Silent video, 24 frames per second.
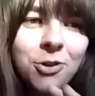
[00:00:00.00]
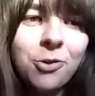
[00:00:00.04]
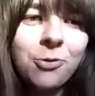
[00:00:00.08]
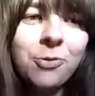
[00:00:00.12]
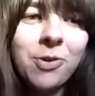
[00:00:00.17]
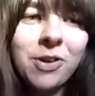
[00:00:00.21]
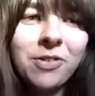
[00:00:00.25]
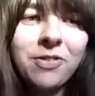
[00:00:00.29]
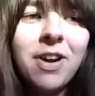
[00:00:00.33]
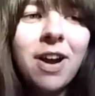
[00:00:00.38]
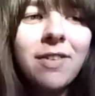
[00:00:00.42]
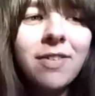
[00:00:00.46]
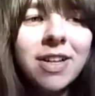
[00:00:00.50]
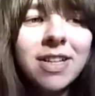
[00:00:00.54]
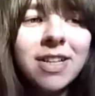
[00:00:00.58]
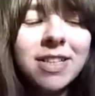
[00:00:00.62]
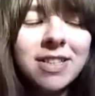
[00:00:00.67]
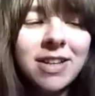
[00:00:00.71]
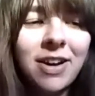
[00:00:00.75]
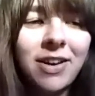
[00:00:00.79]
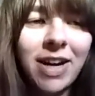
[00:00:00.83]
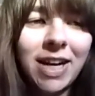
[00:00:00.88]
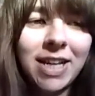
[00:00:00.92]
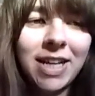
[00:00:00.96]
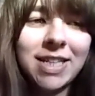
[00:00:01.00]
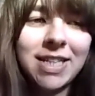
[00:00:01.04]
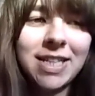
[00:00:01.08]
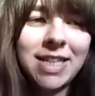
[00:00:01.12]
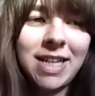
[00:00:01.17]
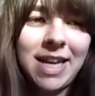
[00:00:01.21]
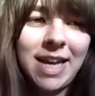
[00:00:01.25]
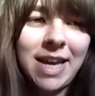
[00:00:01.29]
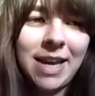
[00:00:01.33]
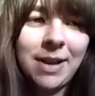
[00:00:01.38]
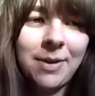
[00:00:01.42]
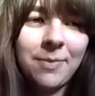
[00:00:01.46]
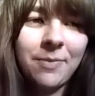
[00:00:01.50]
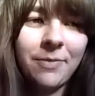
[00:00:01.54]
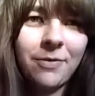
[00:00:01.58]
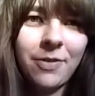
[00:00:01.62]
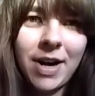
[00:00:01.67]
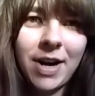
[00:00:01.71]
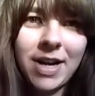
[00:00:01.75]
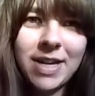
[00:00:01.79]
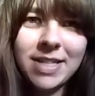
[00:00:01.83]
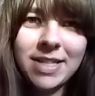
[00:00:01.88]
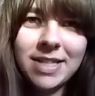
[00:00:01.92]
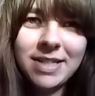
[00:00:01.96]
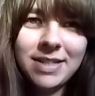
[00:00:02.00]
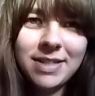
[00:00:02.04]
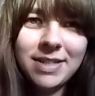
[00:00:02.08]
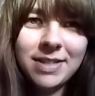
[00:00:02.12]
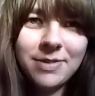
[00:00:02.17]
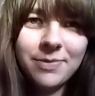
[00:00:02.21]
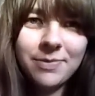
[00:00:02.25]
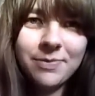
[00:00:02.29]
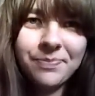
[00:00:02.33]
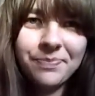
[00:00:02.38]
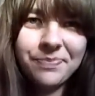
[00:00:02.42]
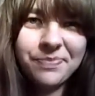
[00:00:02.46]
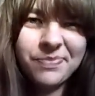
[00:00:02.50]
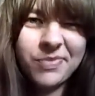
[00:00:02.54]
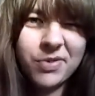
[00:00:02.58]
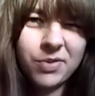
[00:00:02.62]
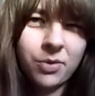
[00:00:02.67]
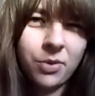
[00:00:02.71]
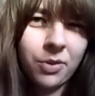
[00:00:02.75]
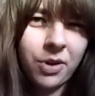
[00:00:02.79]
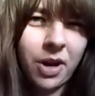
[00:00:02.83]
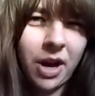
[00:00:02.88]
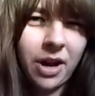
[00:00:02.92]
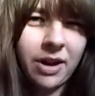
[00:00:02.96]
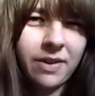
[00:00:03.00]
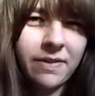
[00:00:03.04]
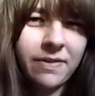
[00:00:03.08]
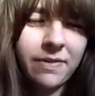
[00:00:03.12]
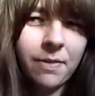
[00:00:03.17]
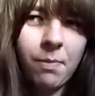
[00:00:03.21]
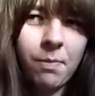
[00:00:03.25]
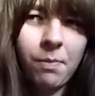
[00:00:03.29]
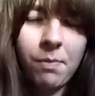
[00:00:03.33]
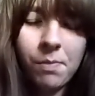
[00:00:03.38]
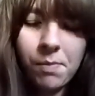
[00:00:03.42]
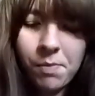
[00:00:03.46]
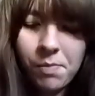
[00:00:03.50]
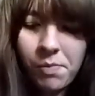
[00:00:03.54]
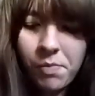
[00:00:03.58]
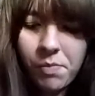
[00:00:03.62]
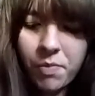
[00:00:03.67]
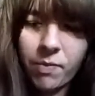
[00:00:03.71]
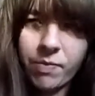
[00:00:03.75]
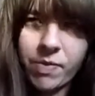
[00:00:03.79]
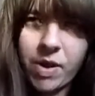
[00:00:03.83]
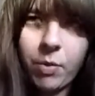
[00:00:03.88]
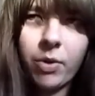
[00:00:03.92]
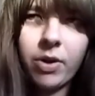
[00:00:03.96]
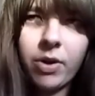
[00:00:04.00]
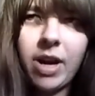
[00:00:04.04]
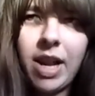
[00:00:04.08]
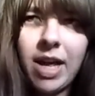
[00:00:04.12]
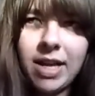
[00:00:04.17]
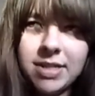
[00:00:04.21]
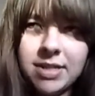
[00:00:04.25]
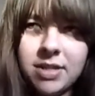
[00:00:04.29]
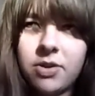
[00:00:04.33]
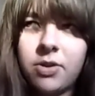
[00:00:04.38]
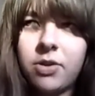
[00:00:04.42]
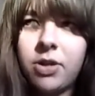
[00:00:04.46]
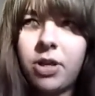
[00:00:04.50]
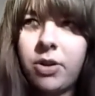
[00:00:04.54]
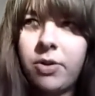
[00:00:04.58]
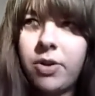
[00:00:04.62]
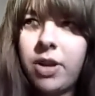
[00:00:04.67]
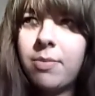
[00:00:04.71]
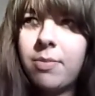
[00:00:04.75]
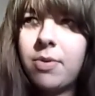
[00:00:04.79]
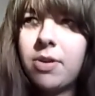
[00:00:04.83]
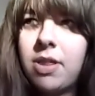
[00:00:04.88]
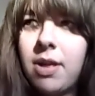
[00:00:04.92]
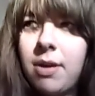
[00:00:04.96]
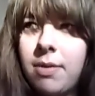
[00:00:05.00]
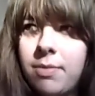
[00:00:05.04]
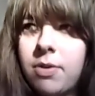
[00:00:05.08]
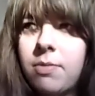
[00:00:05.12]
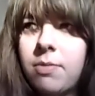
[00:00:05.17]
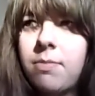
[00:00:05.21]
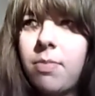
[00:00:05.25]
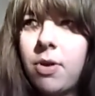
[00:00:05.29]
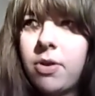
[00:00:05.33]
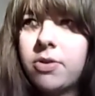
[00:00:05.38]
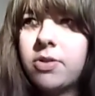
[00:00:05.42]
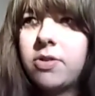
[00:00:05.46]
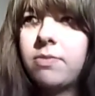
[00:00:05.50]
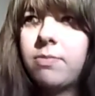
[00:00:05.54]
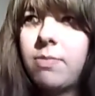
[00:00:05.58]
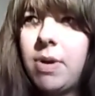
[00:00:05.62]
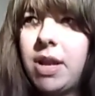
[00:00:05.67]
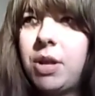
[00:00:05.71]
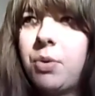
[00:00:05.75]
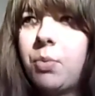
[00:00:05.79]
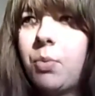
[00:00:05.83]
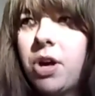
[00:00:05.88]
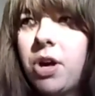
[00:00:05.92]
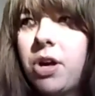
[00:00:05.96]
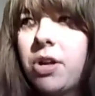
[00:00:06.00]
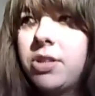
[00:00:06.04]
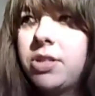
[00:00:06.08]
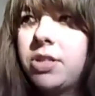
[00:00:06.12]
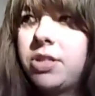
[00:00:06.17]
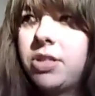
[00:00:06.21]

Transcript: of my favourites are actually phrases, or kind of, they're one lexical unit, but they're composed of many words.